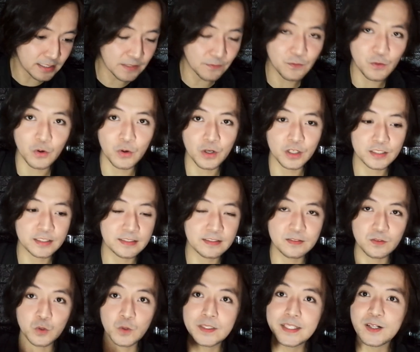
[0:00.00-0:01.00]
of course,
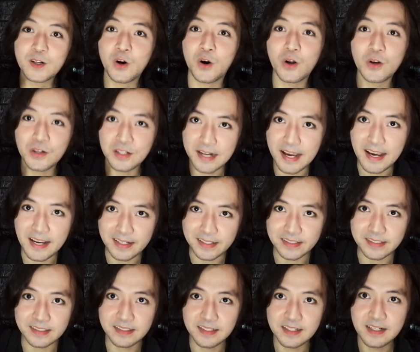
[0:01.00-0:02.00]
to
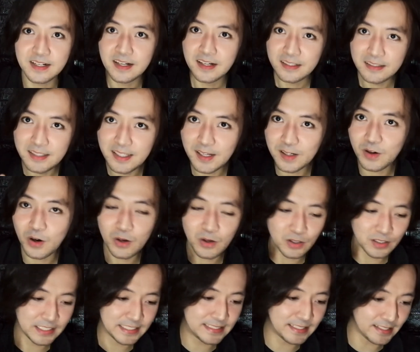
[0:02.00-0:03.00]
decolonize.
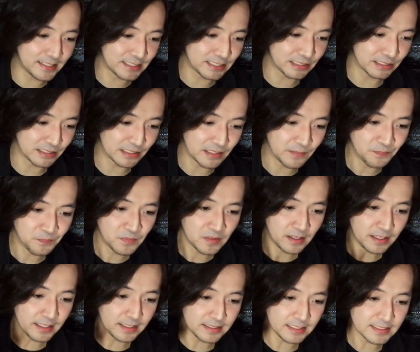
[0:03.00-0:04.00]
Decolonization.
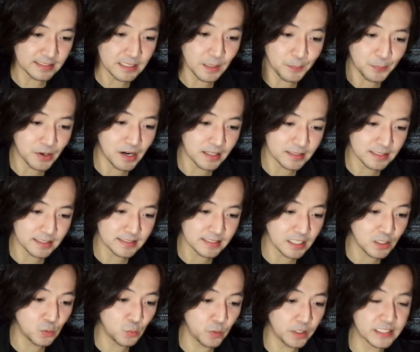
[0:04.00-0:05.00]
It is the process
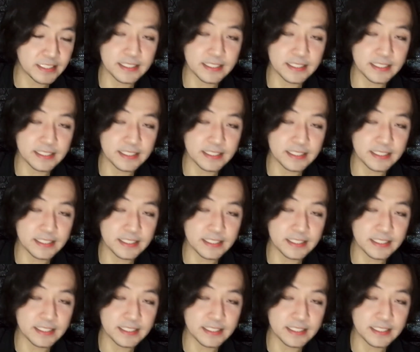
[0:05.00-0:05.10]
in which